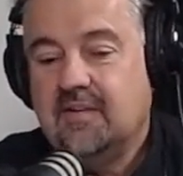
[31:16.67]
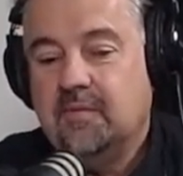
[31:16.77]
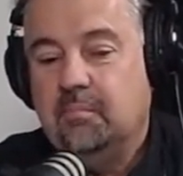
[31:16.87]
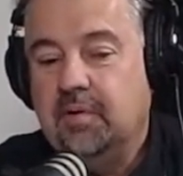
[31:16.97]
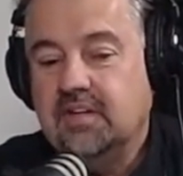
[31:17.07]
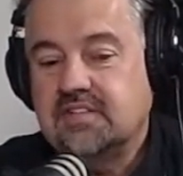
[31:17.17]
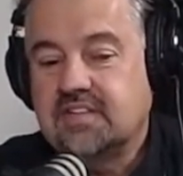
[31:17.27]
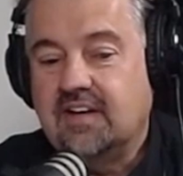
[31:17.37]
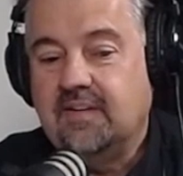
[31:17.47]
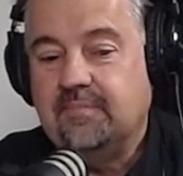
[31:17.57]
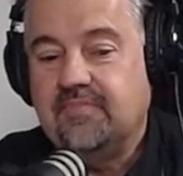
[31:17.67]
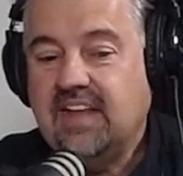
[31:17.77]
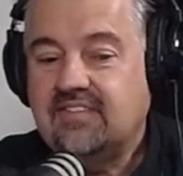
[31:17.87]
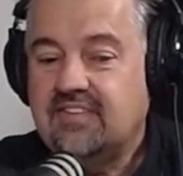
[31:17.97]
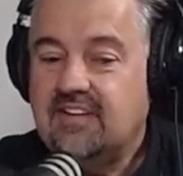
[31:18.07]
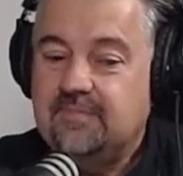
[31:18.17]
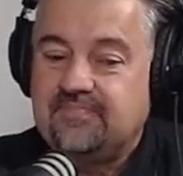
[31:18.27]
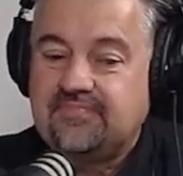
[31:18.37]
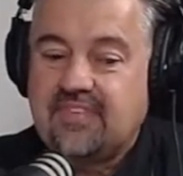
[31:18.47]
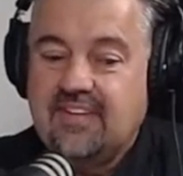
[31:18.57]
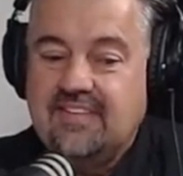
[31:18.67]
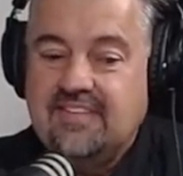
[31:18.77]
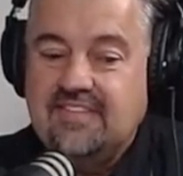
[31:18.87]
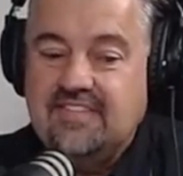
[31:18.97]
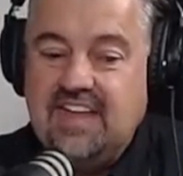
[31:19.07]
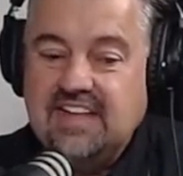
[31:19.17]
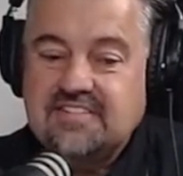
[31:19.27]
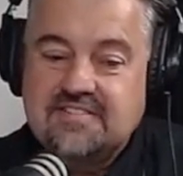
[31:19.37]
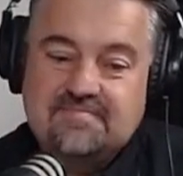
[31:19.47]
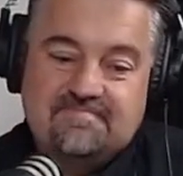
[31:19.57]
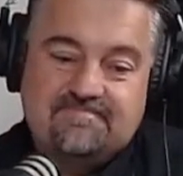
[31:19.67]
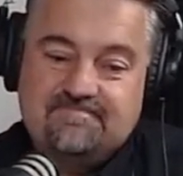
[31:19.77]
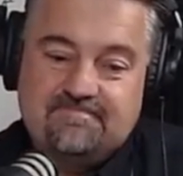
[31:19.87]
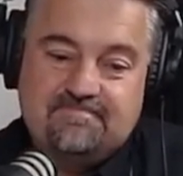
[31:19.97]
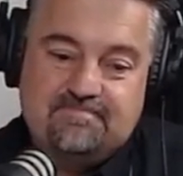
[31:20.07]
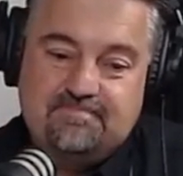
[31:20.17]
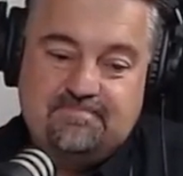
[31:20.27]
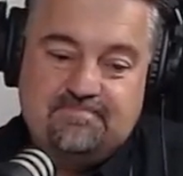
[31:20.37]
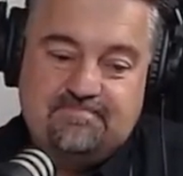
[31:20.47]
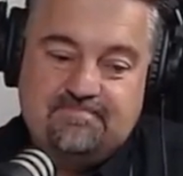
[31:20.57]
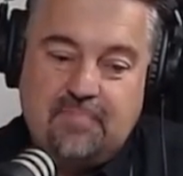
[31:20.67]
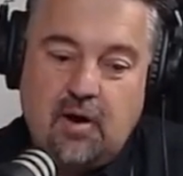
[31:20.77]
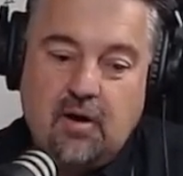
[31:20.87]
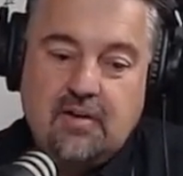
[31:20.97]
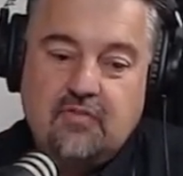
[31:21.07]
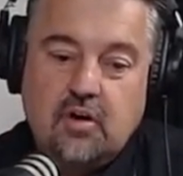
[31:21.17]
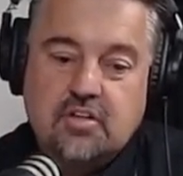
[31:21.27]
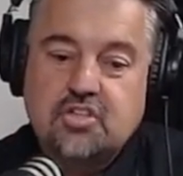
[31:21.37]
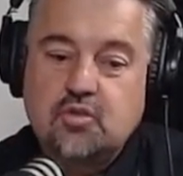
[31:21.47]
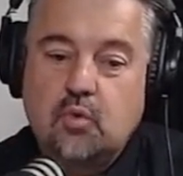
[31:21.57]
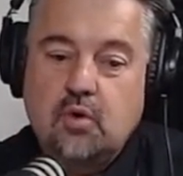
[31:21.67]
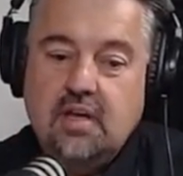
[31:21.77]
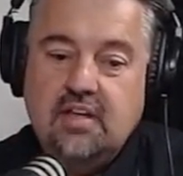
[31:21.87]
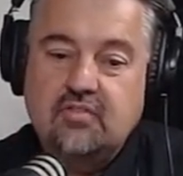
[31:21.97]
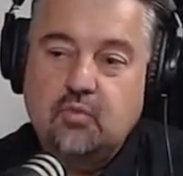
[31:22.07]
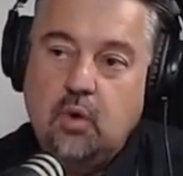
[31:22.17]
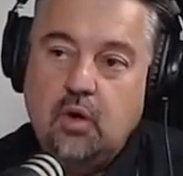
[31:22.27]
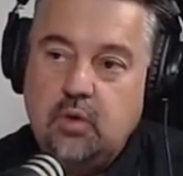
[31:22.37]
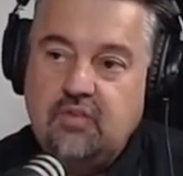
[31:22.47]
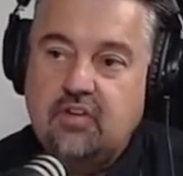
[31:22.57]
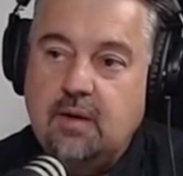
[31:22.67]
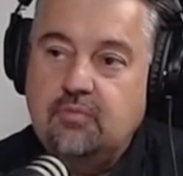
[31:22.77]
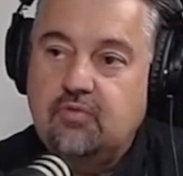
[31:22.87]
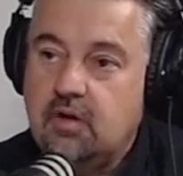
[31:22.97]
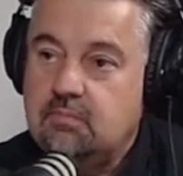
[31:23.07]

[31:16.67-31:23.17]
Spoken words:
But that's part of our story, is where we've come from,